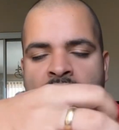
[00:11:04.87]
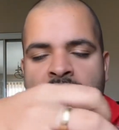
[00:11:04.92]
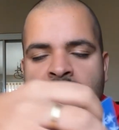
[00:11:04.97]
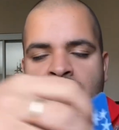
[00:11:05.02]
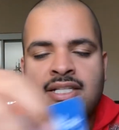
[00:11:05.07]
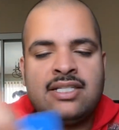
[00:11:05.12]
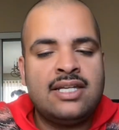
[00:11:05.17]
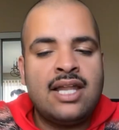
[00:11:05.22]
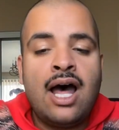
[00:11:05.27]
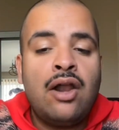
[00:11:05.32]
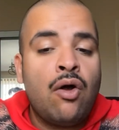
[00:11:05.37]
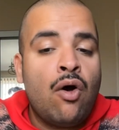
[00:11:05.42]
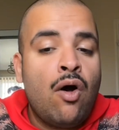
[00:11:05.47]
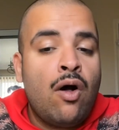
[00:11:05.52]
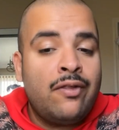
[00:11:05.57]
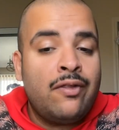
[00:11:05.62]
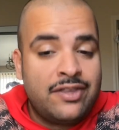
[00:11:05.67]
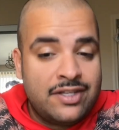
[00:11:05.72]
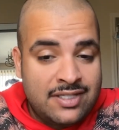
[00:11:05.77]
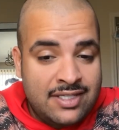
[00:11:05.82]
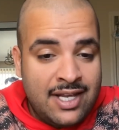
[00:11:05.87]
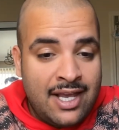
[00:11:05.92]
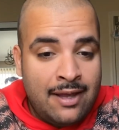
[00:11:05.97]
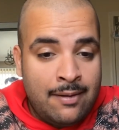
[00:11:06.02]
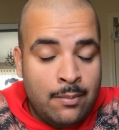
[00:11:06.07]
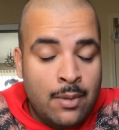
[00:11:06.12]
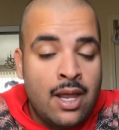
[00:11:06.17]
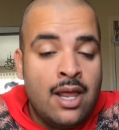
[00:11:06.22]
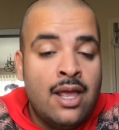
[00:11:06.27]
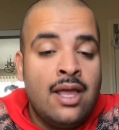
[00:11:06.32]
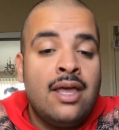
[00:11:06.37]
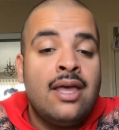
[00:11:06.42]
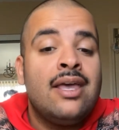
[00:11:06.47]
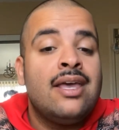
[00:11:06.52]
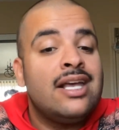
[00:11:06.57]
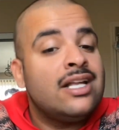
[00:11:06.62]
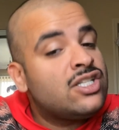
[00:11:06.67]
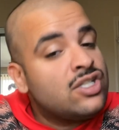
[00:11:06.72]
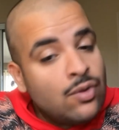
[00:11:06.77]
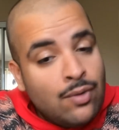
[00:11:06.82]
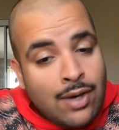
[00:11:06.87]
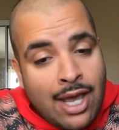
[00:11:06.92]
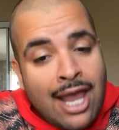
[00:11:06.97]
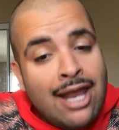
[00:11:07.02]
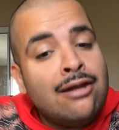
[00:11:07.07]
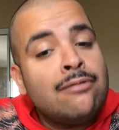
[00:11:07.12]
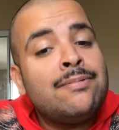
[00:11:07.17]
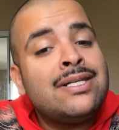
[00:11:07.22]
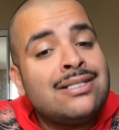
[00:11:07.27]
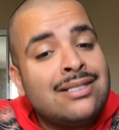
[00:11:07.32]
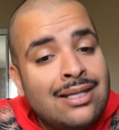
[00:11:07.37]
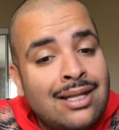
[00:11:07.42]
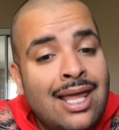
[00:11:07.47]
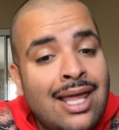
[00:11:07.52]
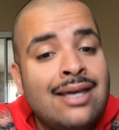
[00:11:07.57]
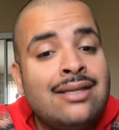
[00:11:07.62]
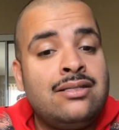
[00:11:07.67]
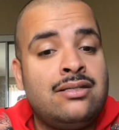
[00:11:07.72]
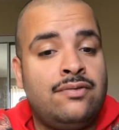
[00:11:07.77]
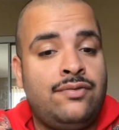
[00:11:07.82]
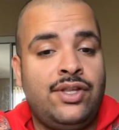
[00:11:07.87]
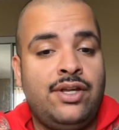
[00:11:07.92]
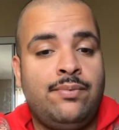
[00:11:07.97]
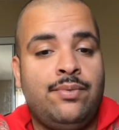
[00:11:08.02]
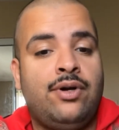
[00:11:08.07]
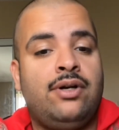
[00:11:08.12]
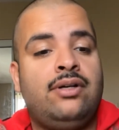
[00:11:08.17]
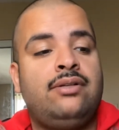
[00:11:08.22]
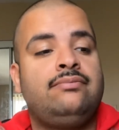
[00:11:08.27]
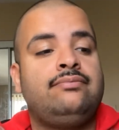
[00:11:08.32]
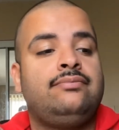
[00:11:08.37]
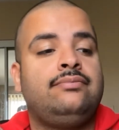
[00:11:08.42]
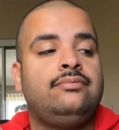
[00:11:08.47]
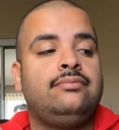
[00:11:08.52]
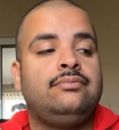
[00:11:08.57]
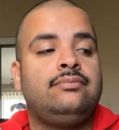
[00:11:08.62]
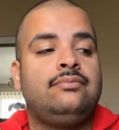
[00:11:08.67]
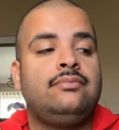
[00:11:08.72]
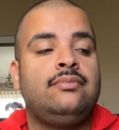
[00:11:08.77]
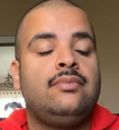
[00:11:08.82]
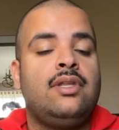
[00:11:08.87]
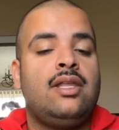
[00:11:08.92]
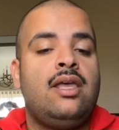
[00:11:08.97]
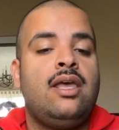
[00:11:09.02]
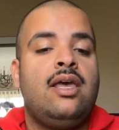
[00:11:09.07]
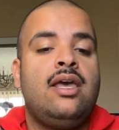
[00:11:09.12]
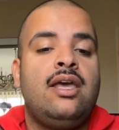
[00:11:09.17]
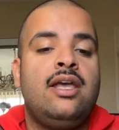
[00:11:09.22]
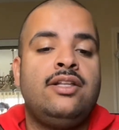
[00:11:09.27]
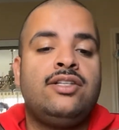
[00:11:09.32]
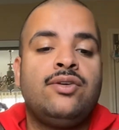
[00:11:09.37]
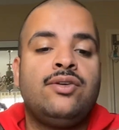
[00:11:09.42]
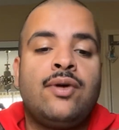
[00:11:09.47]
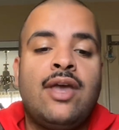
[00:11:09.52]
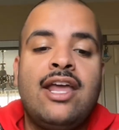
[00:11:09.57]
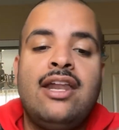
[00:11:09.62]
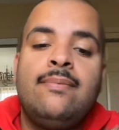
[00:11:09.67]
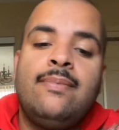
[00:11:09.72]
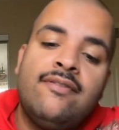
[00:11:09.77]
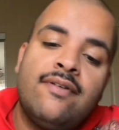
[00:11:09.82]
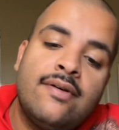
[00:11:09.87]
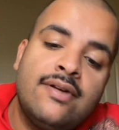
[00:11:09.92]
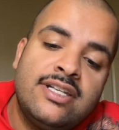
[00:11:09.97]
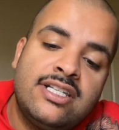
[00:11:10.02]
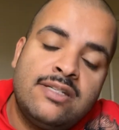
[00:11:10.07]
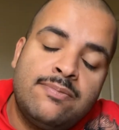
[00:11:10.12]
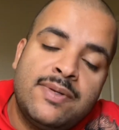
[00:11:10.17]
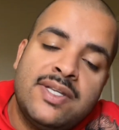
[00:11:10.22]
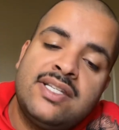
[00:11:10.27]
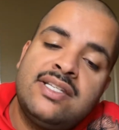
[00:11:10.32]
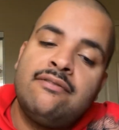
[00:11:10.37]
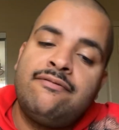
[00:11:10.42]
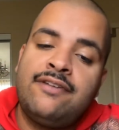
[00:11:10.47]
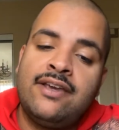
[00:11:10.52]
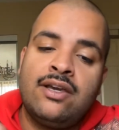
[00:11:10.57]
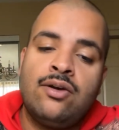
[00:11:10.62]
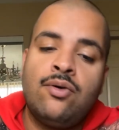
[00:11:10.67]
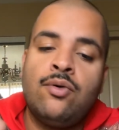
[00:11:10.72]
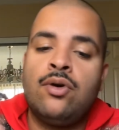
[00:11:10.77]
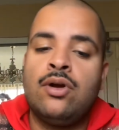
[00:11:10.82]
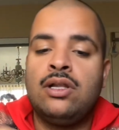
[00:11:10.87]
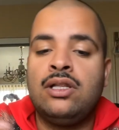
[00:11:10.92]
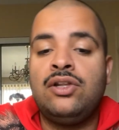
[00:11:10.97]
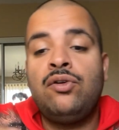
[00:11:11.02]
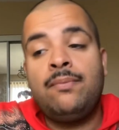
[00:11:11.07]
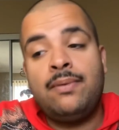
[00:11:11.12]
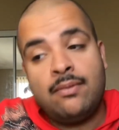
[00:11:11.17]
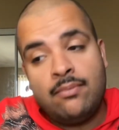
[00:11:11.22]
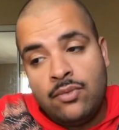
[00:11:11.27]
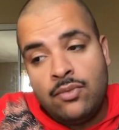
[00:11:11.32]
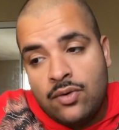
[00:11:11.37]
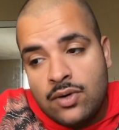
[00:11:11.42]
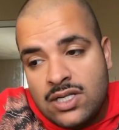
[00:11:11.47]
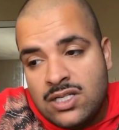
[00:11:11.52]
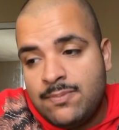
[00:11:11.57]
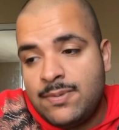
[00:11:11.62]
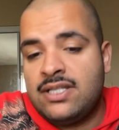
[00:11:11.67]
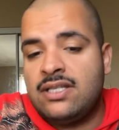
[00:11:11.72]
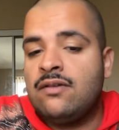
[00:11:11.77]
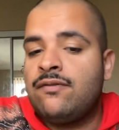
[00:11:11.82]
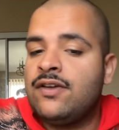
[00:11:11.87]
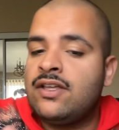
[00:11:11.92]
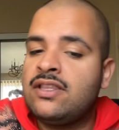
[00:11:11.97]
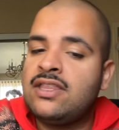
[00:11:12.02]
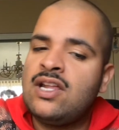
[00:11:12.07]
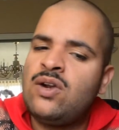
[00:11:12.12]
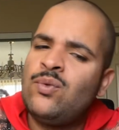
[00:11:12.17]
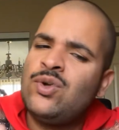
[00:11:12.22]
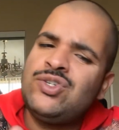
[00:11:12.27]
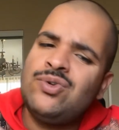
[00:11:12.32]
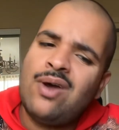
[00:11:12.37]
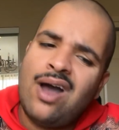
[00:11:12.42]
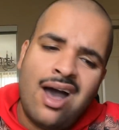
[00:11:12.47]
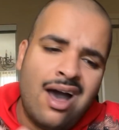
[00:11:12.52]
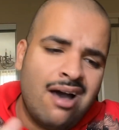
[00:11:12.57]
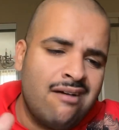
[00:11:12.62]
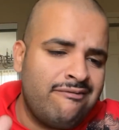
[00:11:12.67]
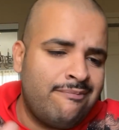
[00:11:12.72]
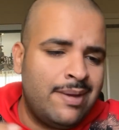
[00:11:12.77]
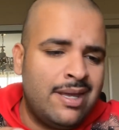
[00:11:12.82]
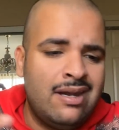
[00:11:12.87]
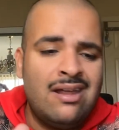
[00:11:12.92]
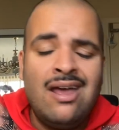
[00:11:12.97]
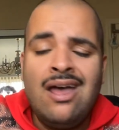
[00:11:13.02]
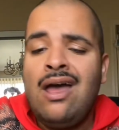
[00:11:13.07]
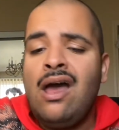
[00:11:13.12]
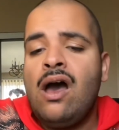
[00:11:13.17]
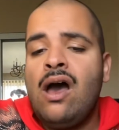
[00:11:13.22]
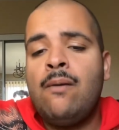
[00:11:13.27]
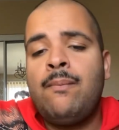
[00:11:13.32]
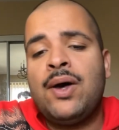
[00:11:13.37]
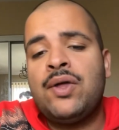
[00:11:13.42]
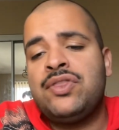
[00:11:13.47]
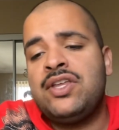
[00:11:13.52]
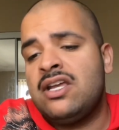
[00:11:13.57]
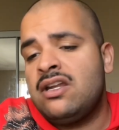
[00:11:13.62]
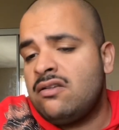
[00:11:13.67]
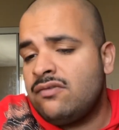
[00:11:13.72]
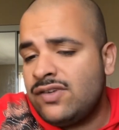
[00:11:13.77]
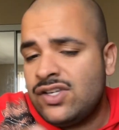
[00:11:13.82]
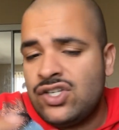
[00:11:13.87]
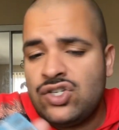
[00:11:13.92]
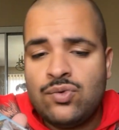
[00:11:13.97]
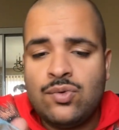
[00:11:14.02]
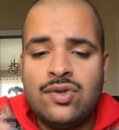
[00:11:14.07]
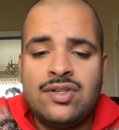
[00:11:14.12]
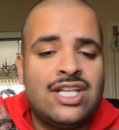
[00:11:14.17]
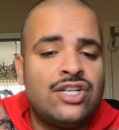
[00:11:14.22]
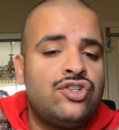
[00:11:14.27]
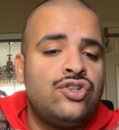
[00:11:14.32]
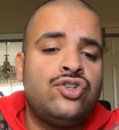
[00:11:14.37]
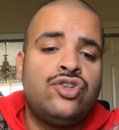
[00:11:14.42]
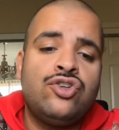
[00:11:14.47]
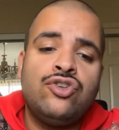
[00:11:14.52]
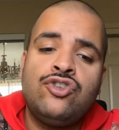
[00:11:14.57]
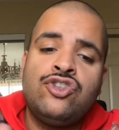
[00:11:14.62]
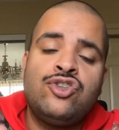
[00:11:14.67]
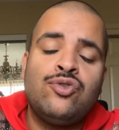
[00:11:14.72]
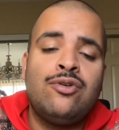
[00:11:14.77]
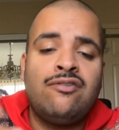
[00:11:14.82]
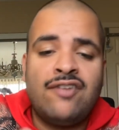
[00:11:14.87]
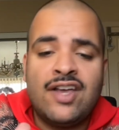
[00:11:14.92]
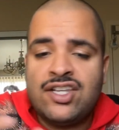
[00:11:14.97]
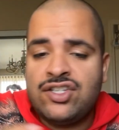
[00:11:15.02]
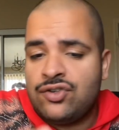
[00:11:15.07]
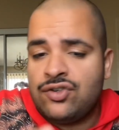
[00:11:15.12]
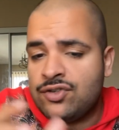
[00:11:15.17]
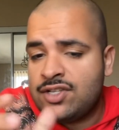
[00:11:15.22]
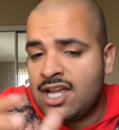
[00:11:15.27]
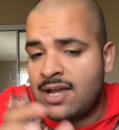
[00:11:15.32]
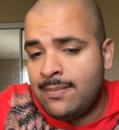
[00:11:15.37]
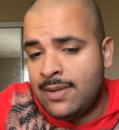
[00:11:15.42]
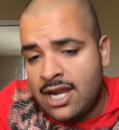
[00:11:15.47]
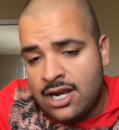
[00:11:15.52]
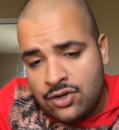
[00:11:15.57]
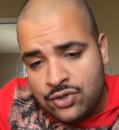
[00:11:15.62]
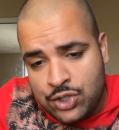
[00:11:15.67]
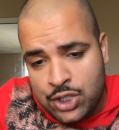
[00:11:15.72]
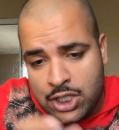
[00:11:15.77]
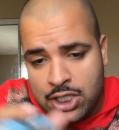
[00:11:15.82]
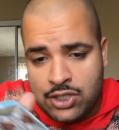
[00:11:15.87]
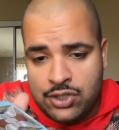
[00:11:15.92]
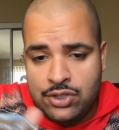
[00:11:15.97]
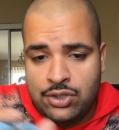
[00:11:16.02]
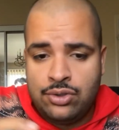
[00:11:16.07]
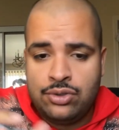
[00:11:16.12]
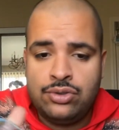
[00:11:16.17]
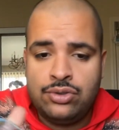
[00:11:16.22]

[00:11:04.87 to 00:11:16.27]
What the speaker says: It's not all the same. It's okay to be selective, Libra. It's okay to be very specific or a little bit more specific than what you have been about the individuals that you choose to invest your time and energy into.